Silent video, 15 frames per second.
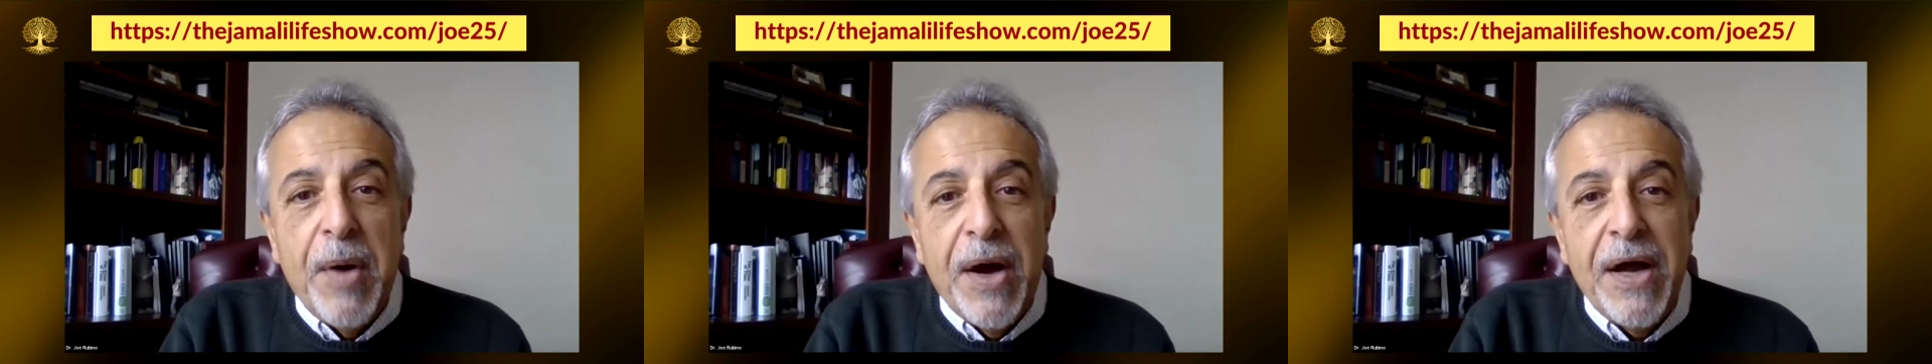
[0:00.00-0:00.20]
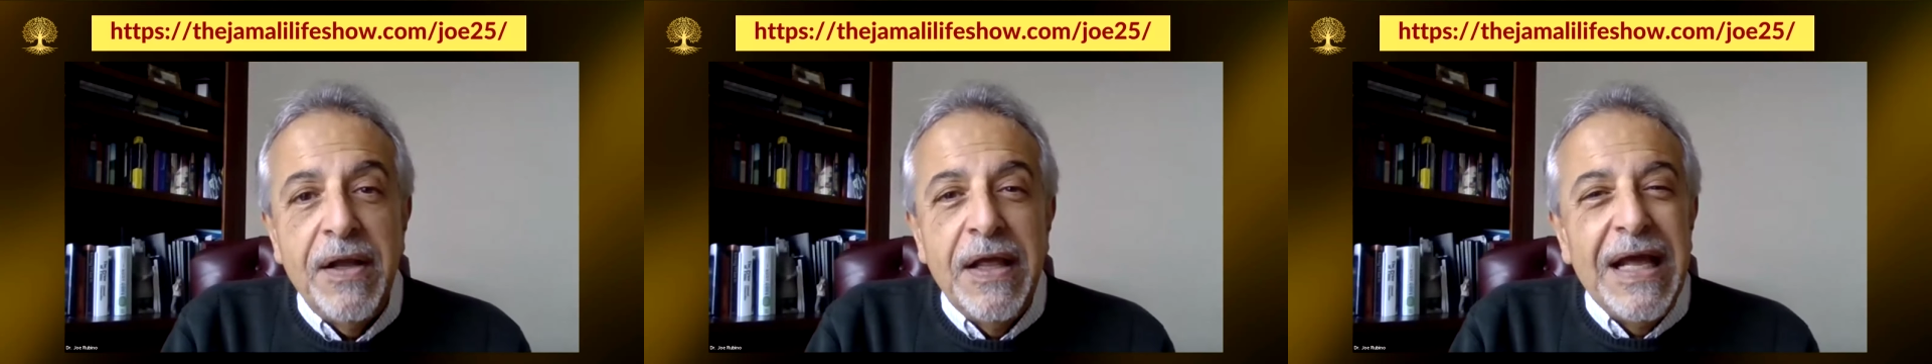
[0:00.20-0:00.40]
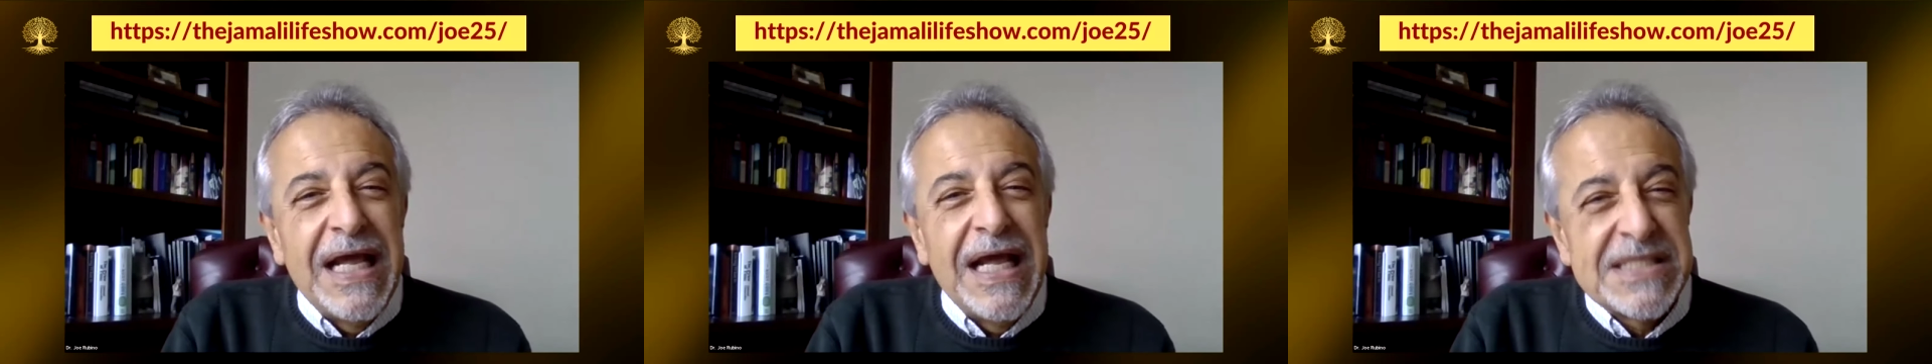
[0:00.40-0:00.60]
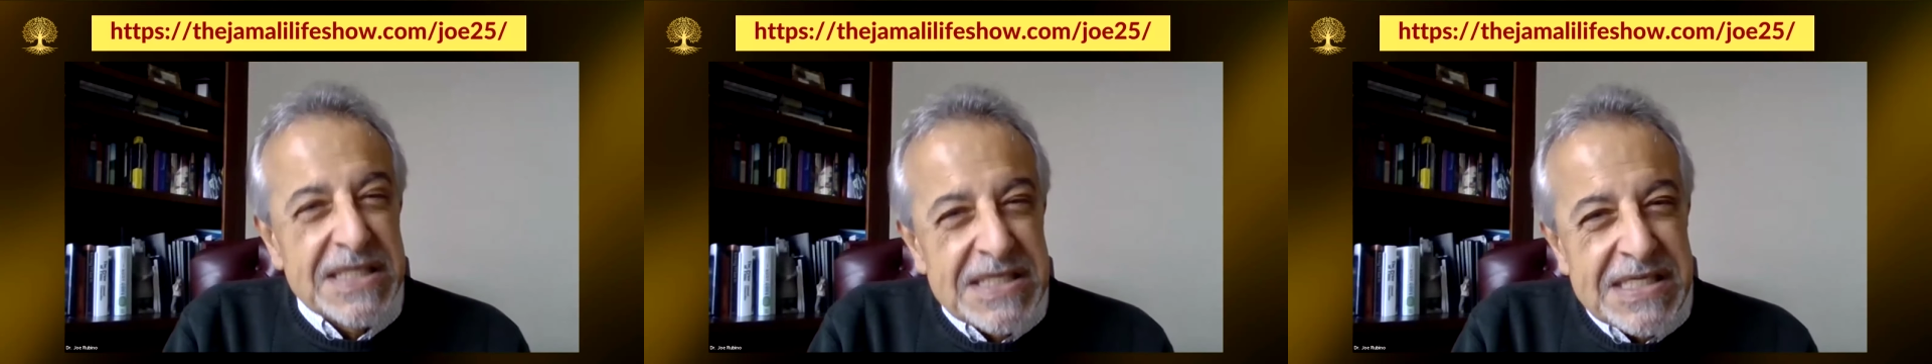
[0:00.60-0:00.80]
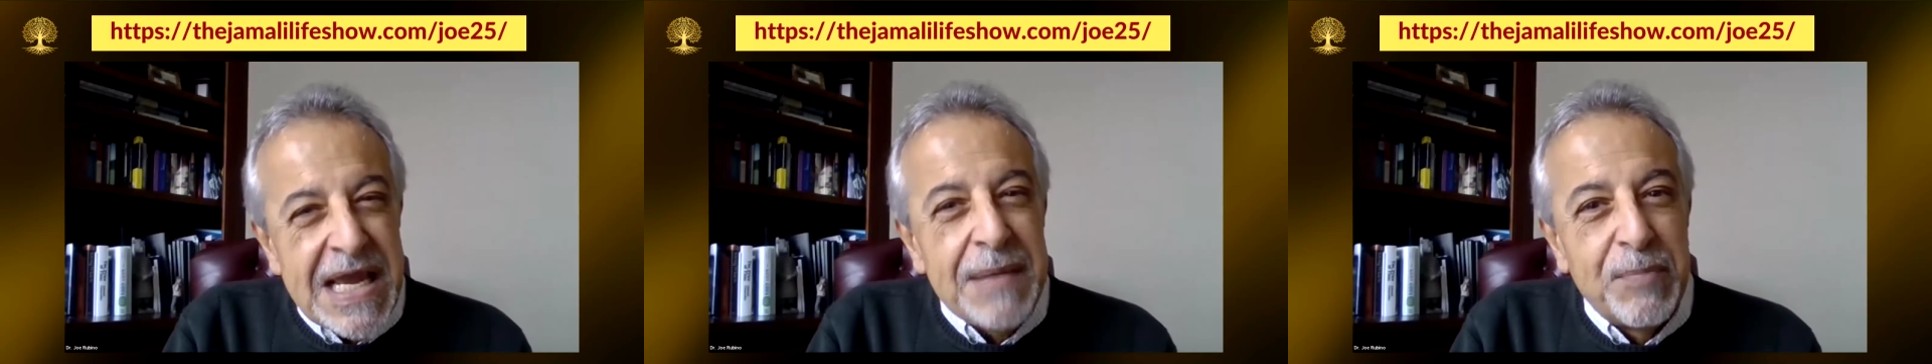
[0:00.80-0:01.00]
but
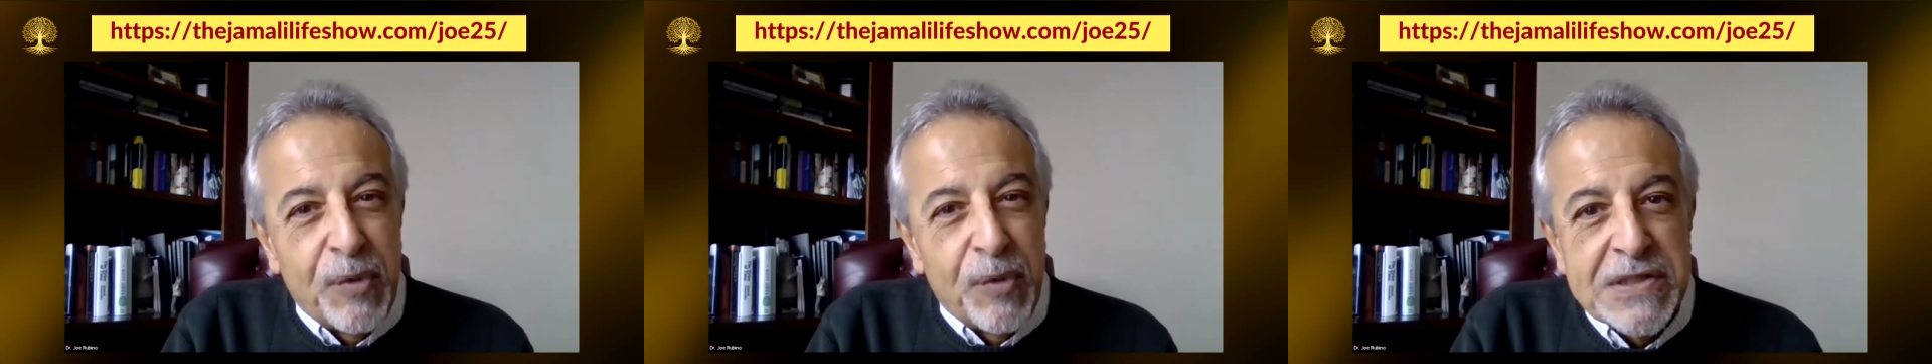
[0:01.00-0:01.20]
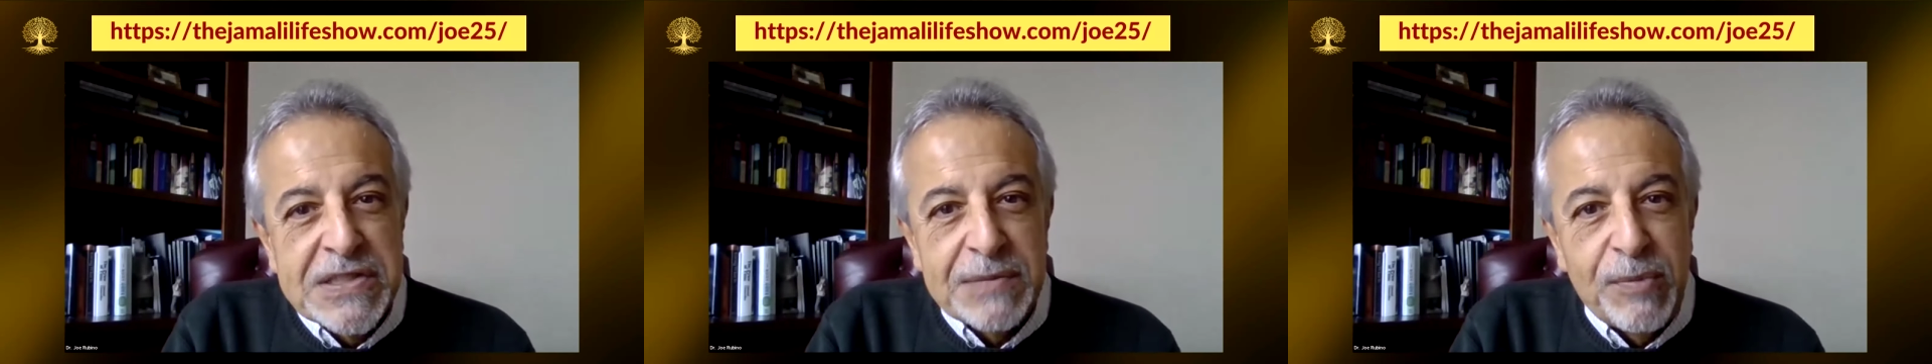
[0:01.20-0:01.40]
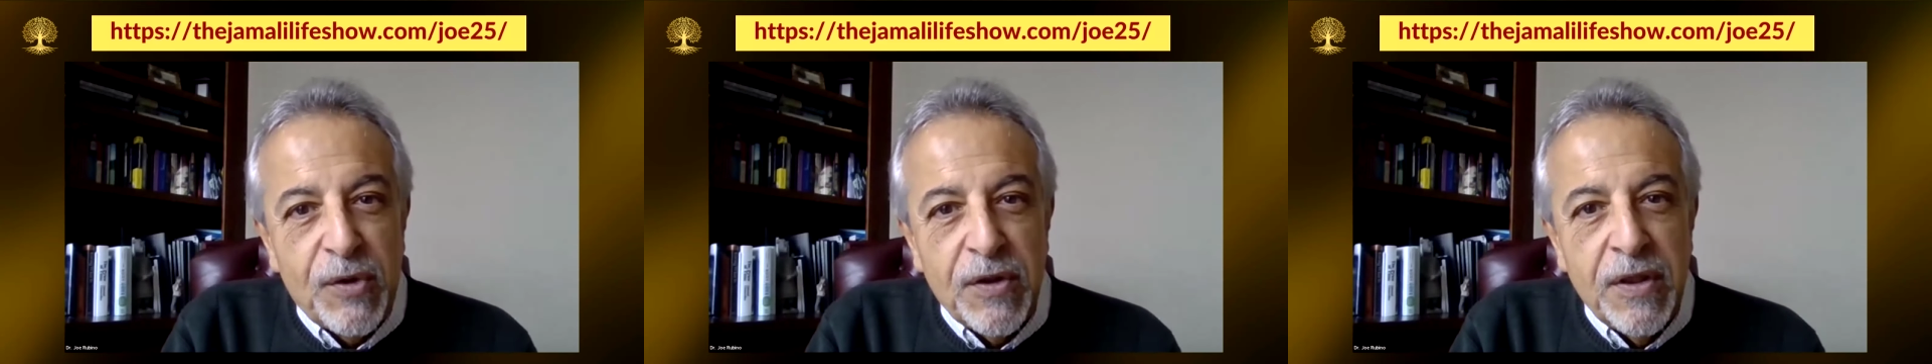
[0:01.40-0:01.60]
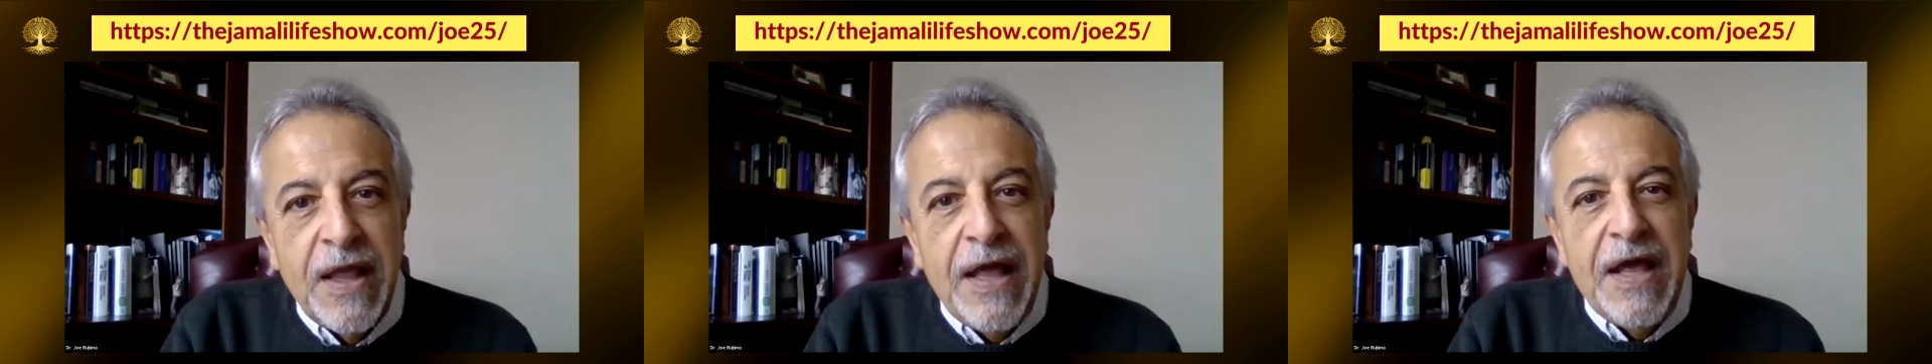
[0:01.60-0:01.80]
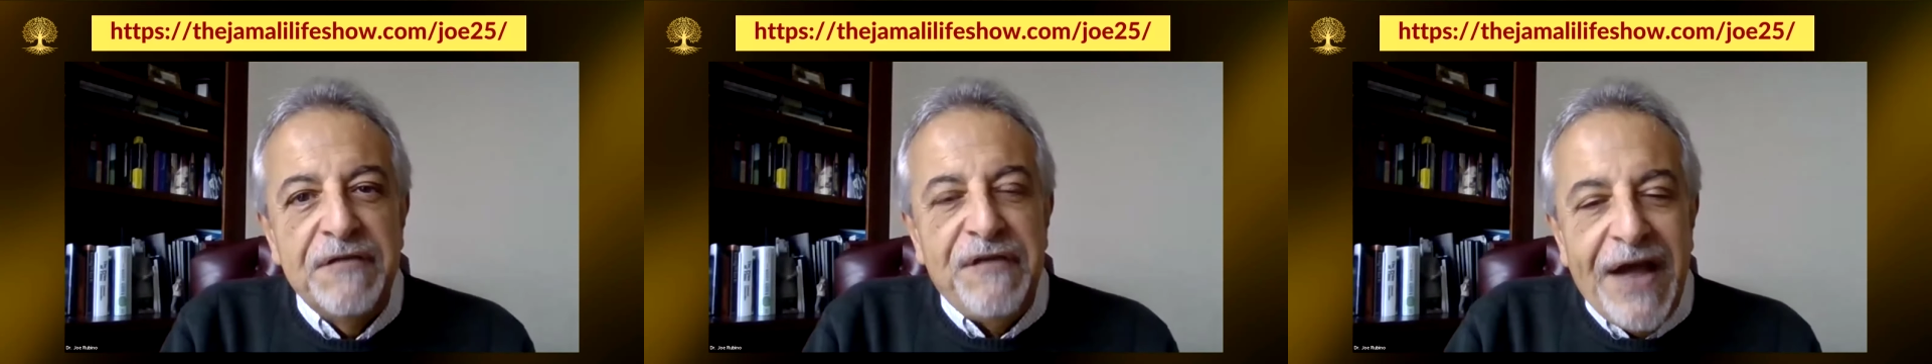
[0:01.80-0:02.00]
it's the same principle.